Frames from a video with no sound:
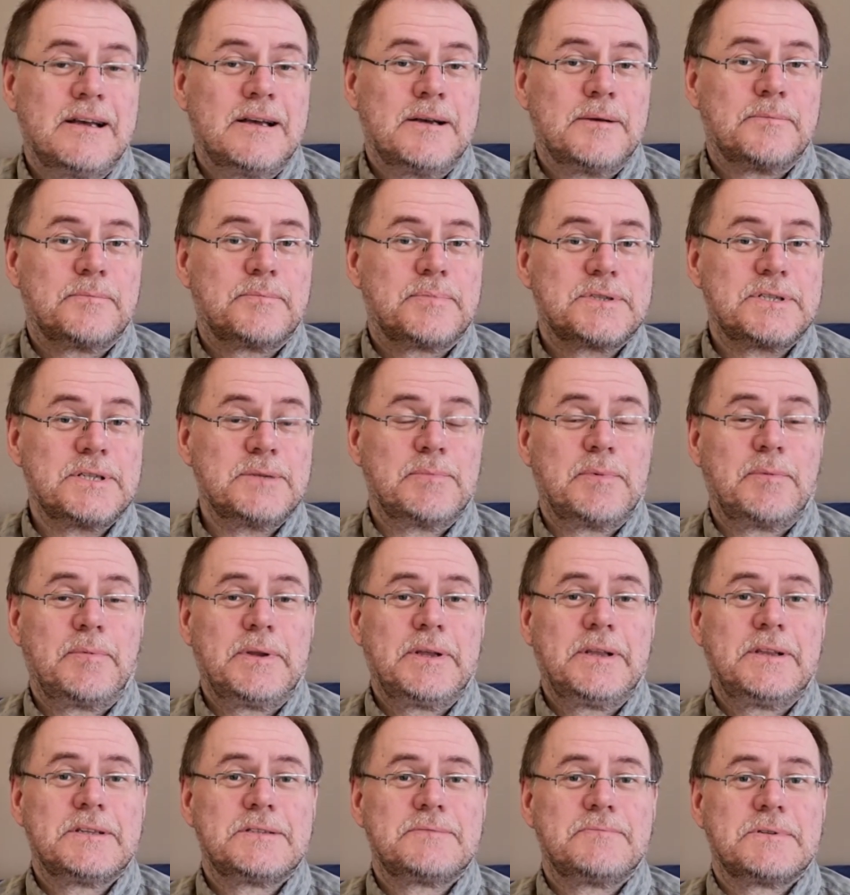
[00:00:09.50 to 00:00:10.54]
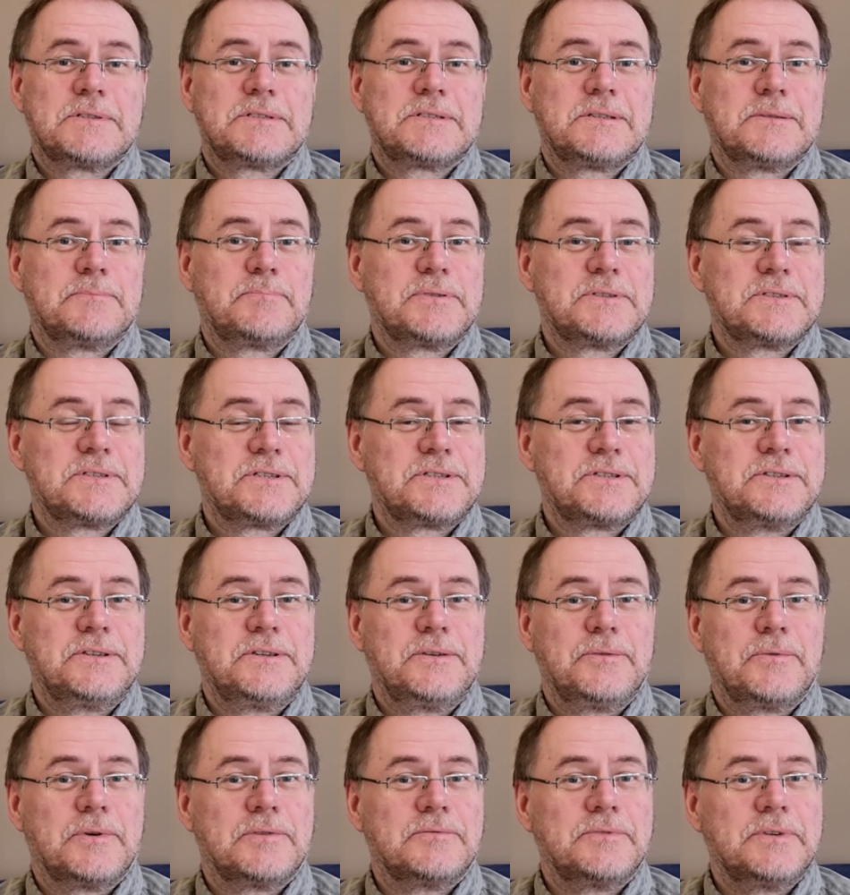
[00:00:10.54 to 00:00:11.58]
Presumably, this was the position you
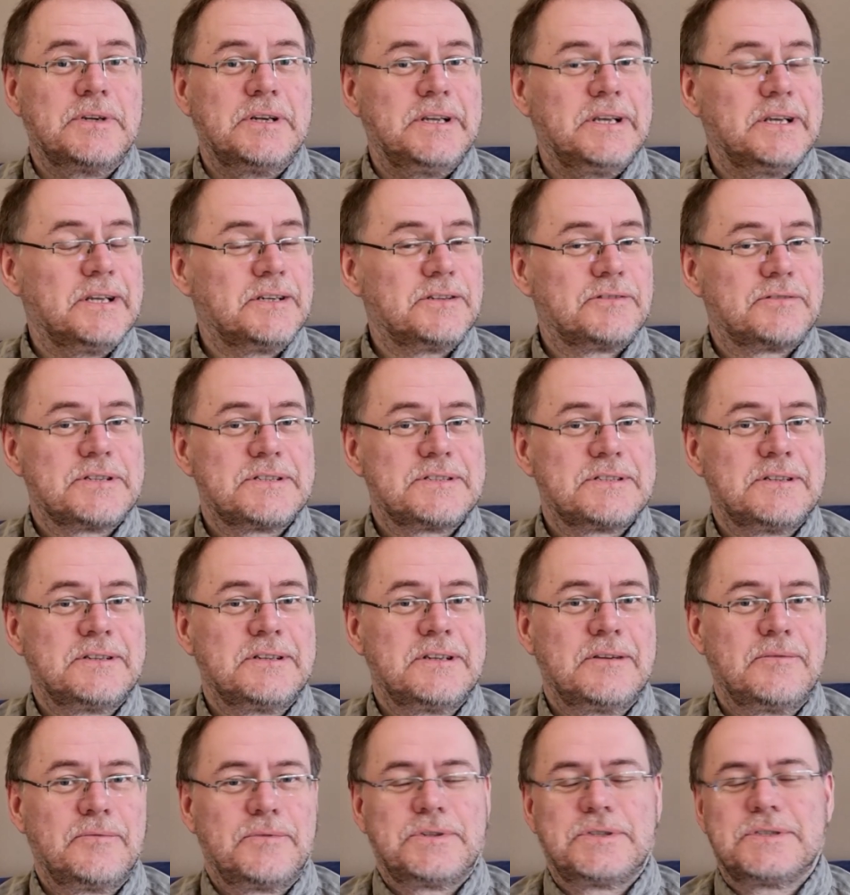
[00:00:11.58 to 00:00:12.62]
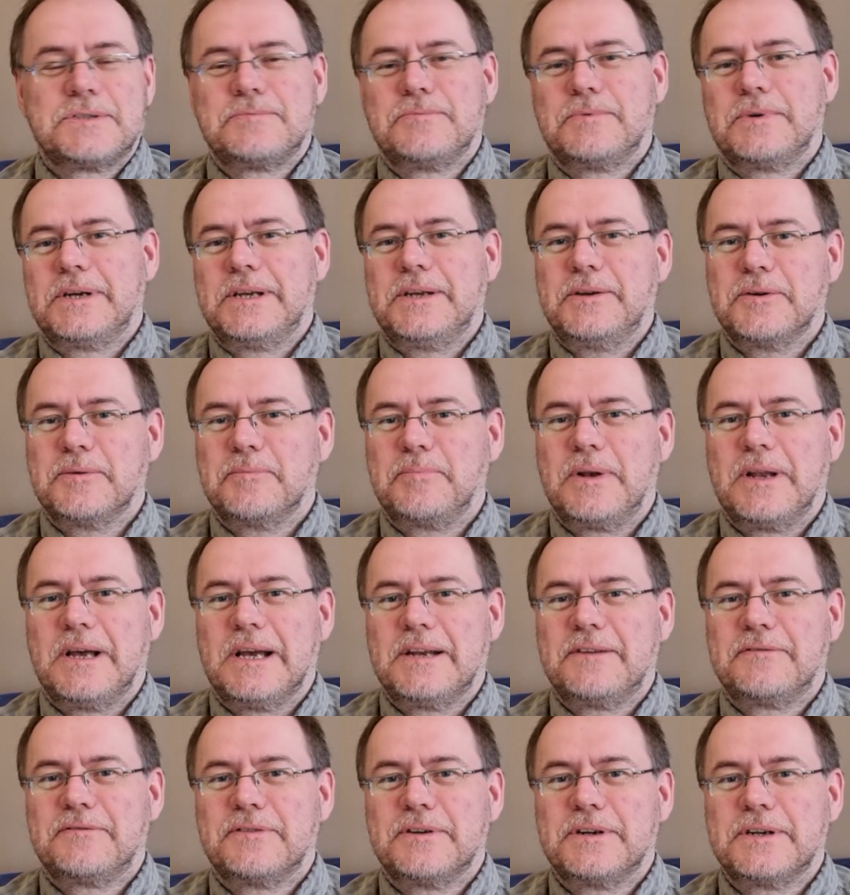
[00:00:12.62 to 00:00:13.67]
were really interested in, which is why you applied
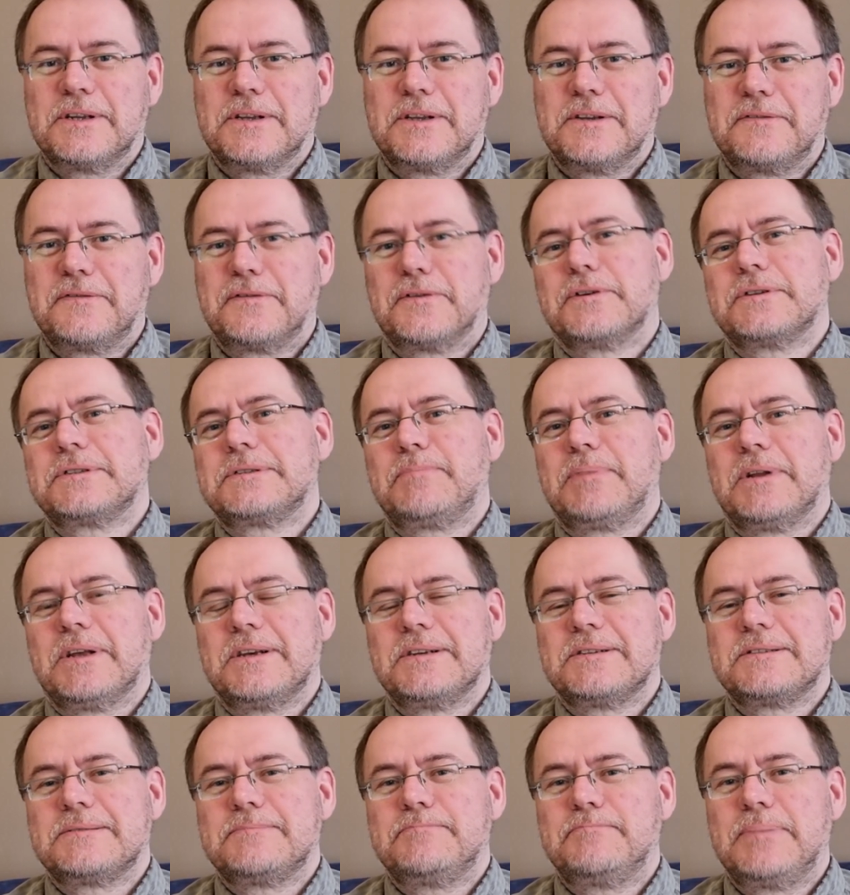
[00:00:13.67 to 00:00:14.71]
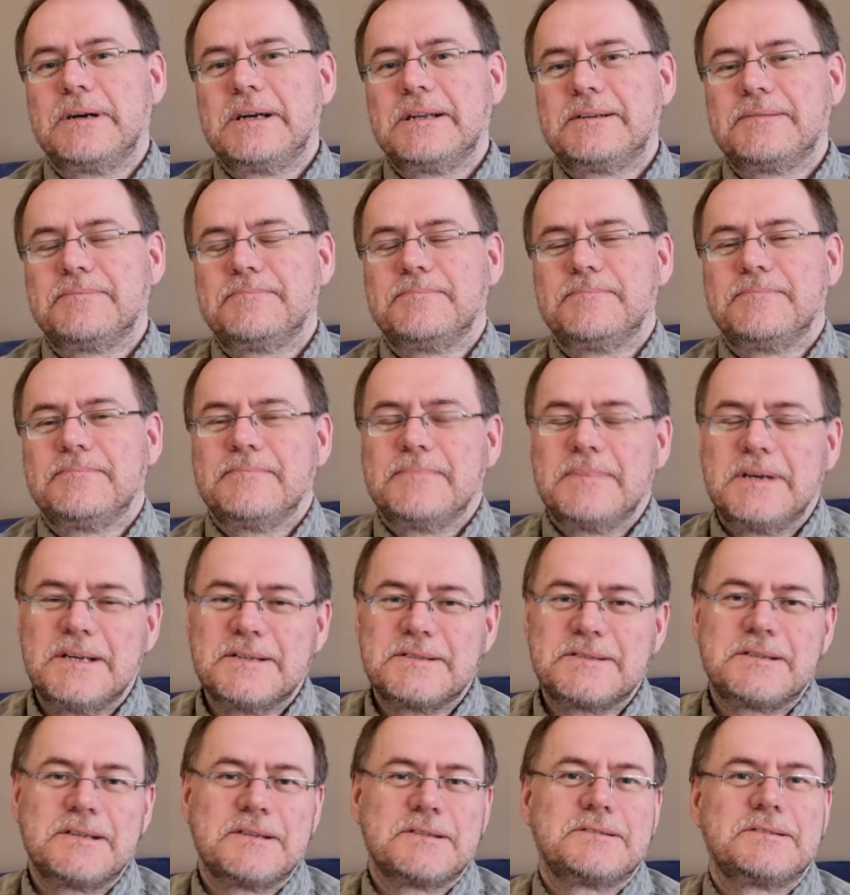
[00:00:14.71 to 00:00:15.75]
for it in the first place. But
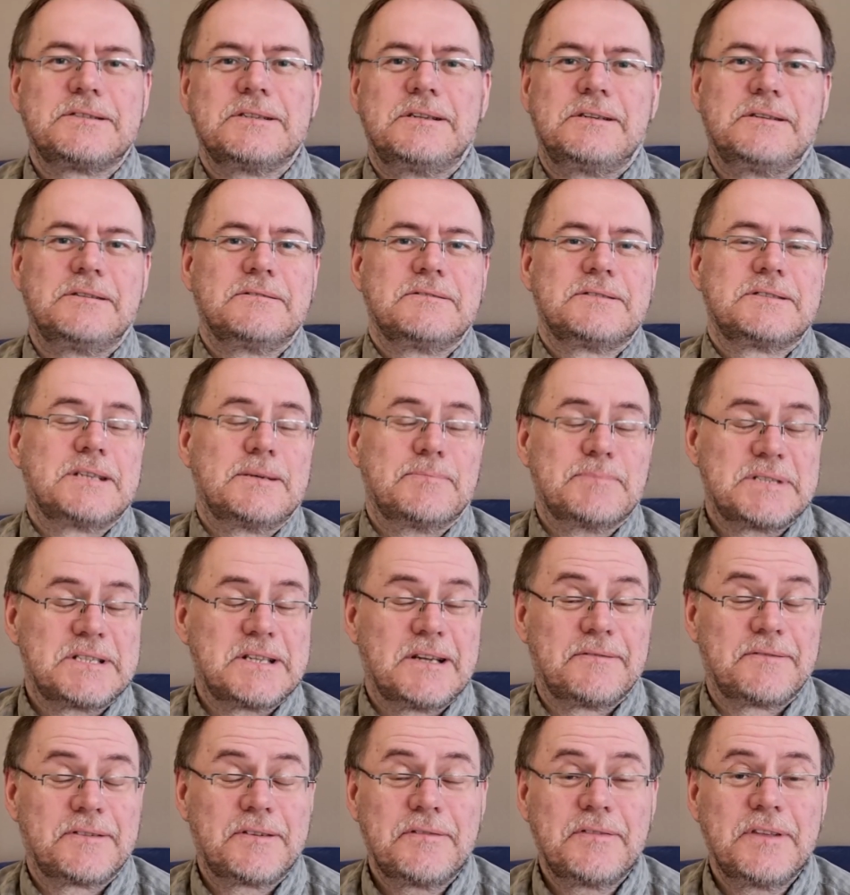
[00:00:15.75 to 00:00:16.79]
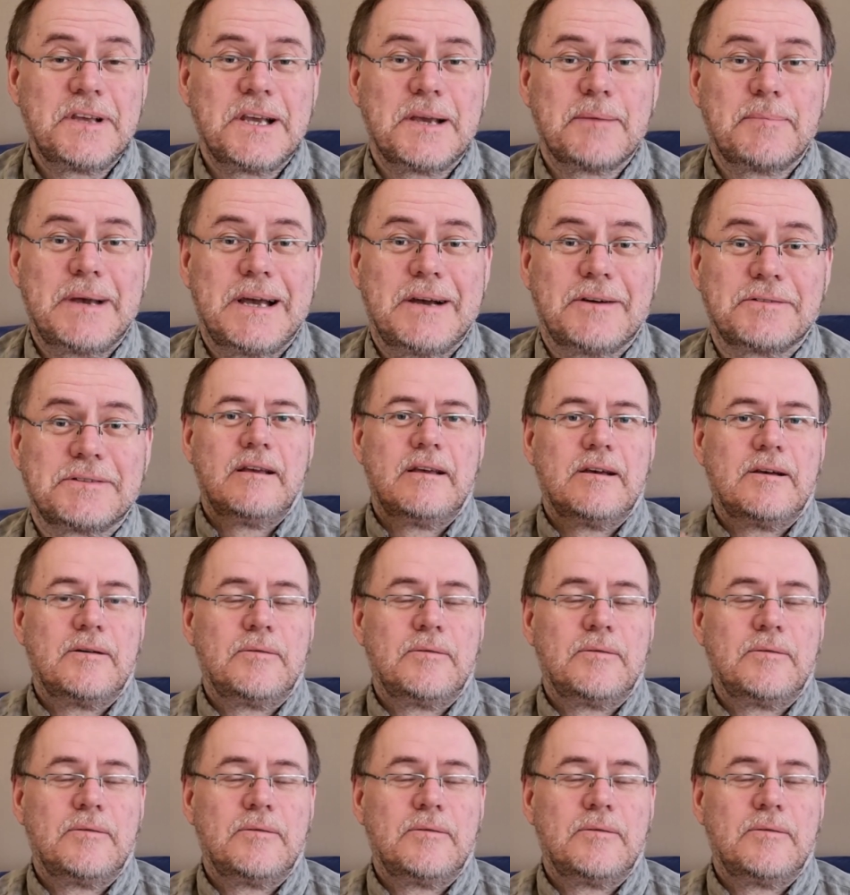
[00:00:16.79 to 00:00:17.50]
is there still some stuff to think about?